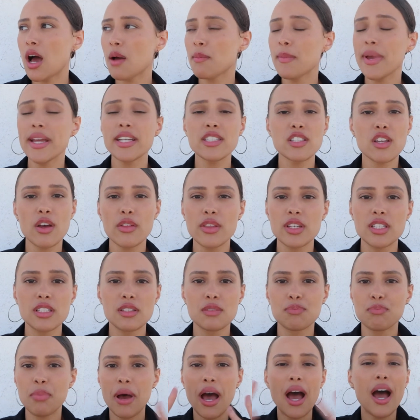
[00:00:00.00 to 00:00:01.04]
Makes all these
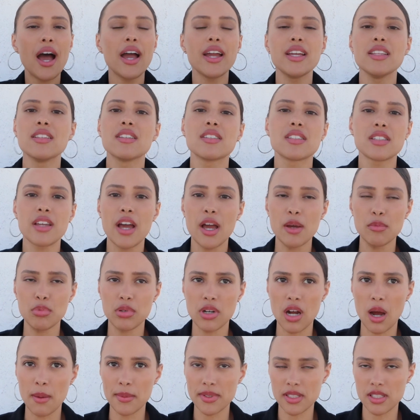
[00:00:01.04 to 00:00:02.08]
pie in the sky
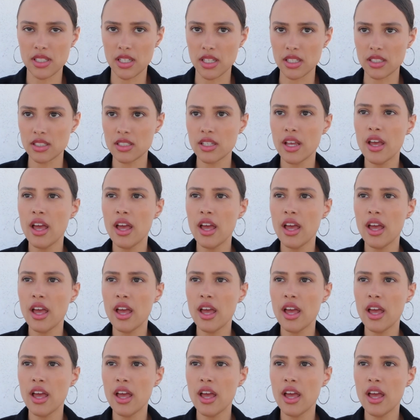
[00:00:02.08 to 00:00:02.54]
promises